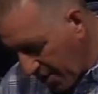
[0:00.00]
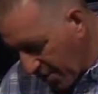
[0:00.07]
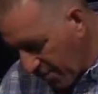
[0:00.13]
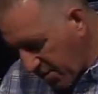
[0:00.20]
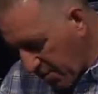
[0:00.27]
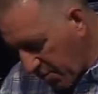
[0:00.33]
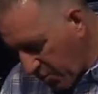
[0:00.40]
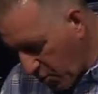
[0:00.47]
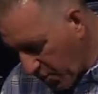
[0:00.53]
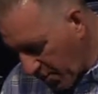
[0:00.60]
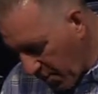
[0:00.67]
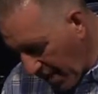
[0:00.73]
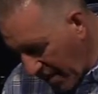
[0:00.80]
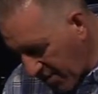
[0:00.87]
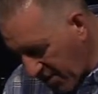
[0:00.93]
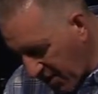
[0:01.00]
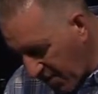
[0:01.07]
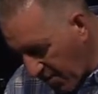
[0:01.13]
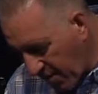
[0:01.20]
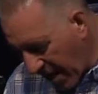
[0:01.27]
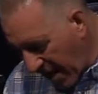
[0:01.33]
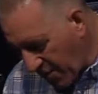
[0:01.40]
says there was a man sent
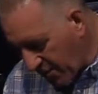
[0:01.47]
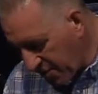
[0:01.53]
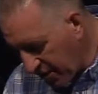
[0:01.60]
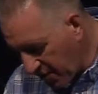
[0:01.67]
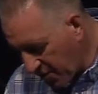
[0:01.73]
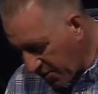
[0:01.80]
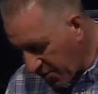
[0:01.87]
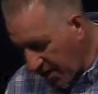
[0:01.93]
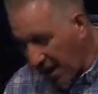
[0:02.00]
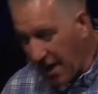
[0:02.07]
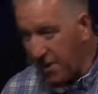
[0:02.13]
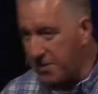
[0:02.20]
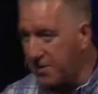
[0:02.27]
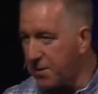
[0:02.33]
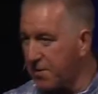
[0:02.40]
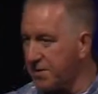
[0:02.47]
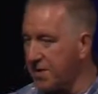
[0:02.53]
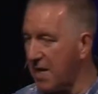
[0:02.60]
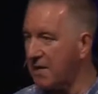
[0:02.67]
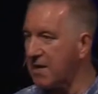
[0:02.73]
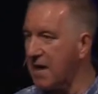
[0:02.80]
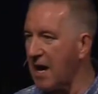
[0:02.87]
from God whose name was John, and so it's
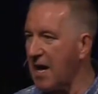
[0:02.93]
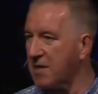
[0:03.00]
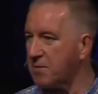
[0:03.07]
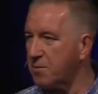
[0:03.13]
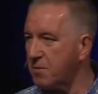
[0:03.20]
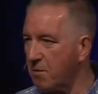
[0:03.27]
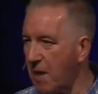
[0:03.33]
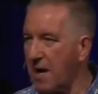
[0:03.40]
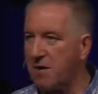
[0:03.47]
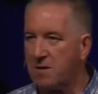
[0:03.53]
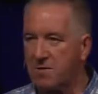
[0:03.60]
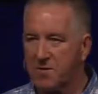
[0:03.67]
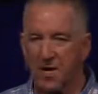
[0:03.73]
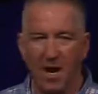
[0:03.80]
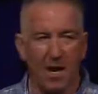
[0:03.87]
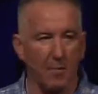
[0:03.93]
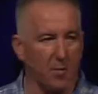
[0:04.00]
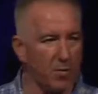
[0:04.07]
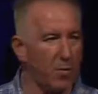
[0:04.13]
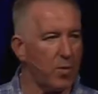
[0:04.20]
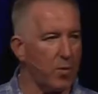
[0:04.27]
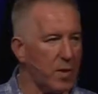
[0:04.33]
not the gospel writer of John,
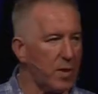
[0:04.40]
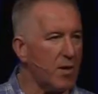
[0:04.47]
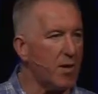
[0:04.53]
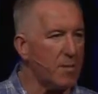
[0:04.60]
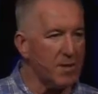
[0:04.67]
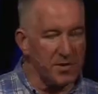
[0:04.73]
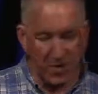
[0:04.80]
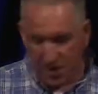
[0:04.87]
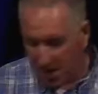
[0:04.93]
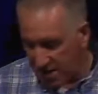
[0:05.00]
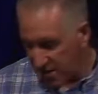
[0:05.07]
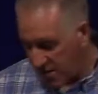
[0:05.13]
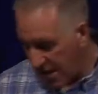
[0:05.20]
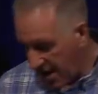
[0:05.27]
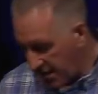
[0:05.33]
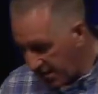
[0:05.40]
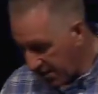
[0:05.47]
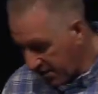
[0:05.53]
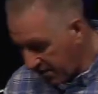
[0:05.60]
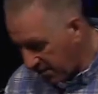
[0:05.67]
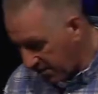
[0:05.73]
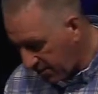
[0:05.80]
but we know him as John the
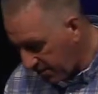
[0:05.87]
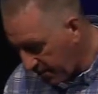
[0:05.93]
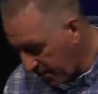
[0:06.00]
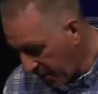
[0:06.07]
Baptist.